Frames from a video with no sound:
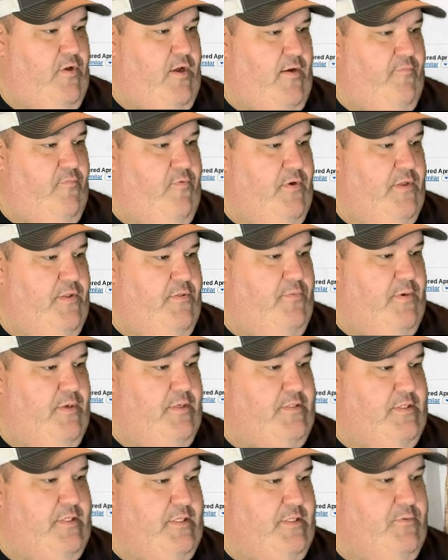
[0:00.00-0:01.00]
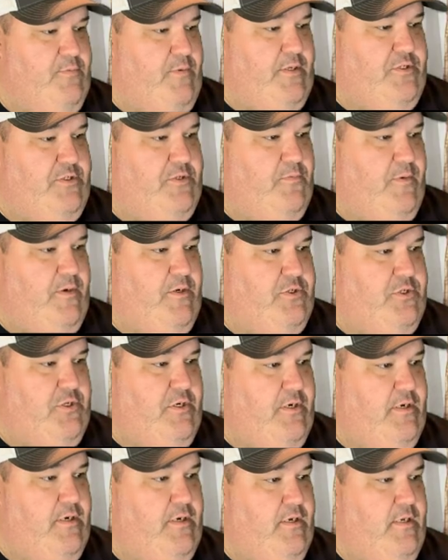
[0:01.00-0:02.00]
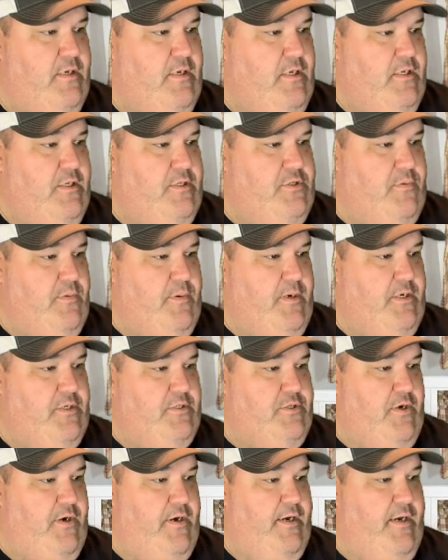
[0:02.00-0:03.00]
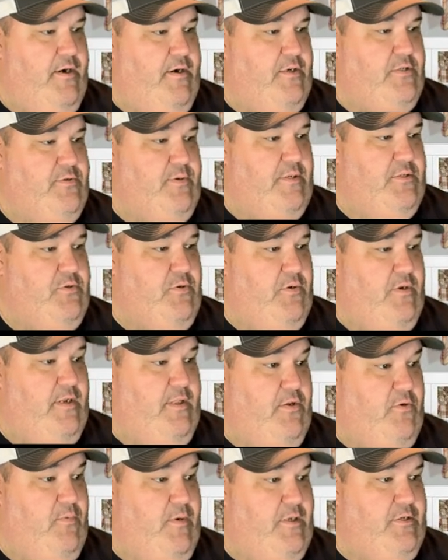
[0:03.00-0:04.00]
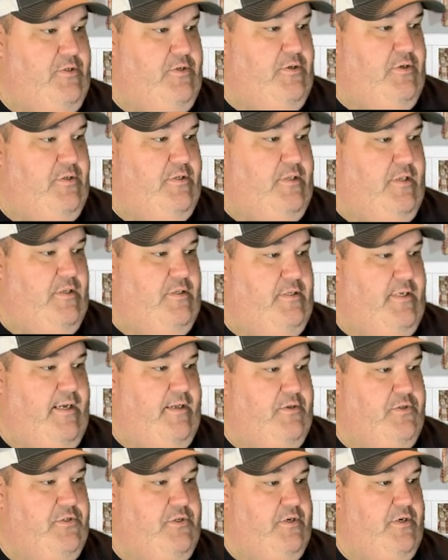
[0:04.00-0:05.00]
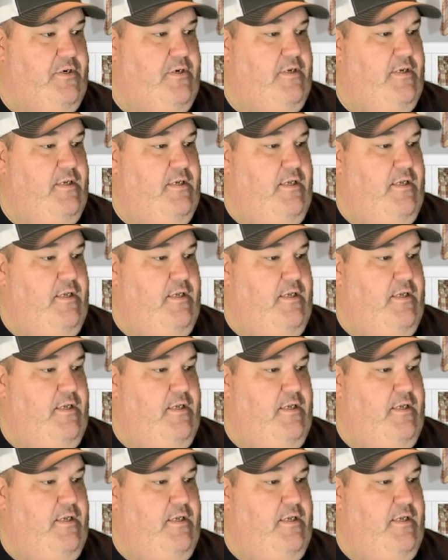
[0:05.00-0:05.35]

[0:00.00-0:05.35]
off with was this Western wear shirt. So we're going to start here. So I sold another Western style shirt.